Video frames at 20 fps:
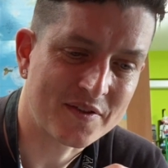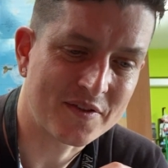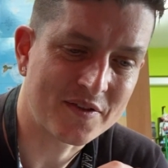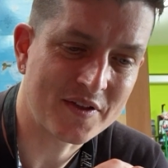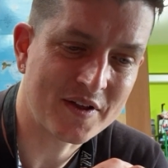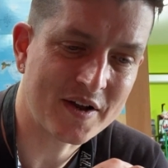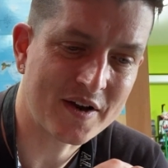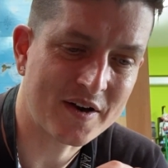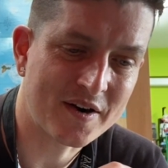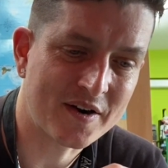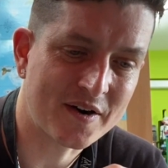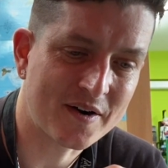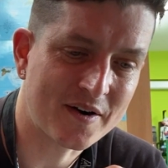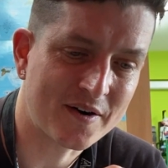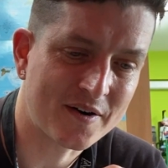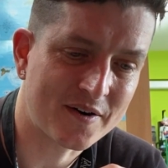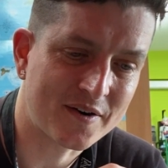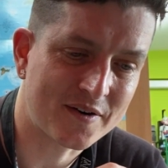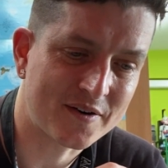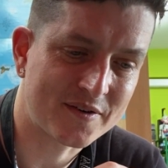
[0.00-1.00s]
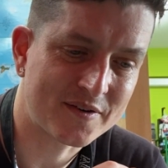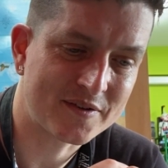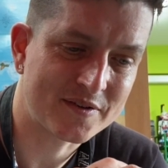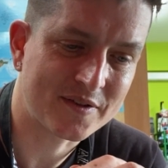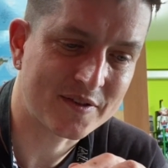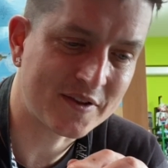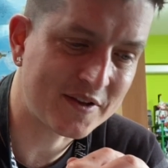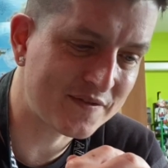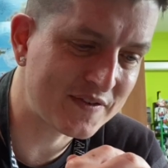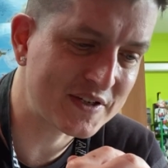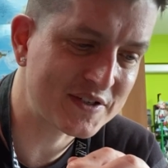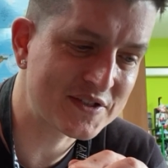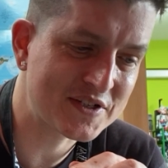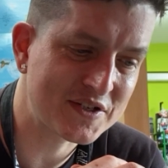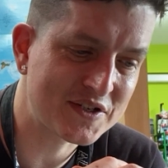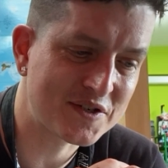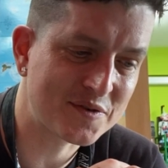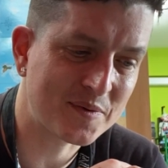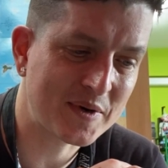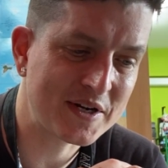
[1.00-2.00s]
Their living
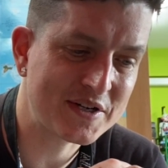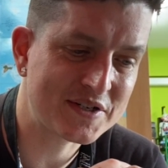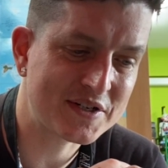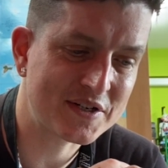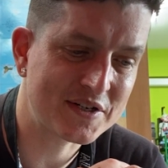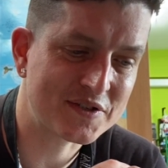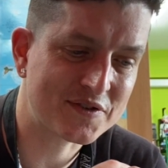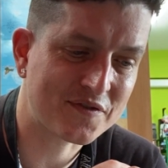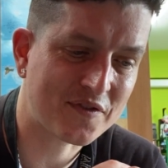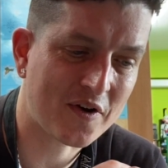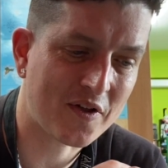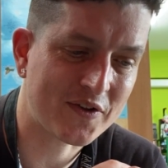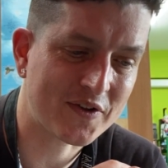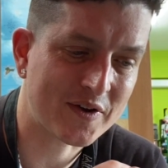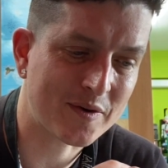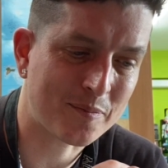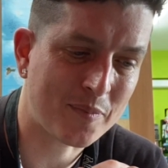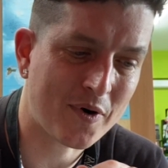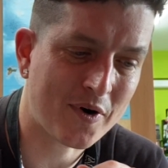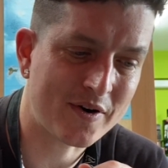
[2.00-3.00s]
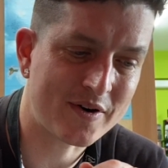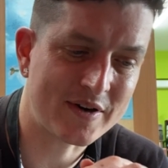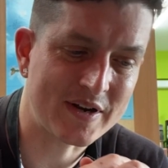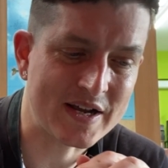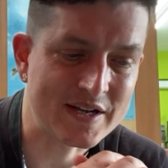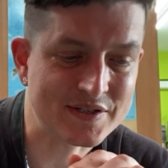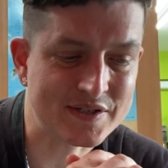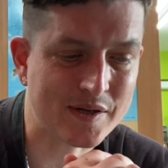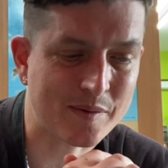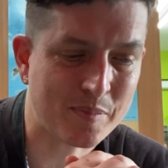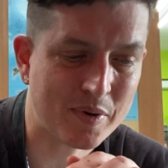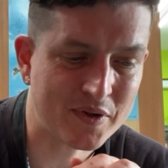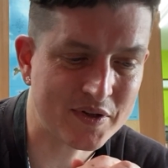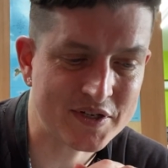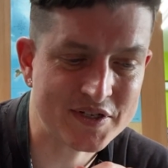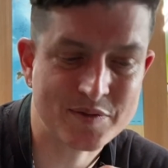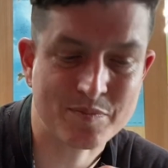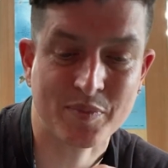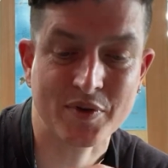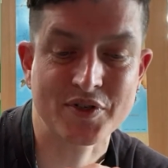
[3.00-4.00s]
situation is falling apart as the
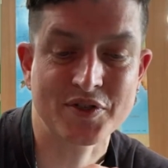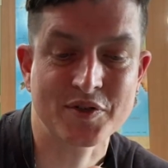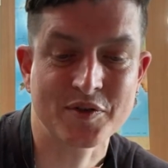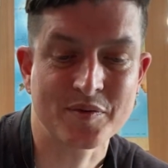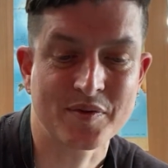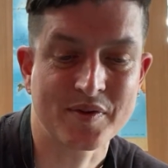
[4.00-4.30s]
police pursue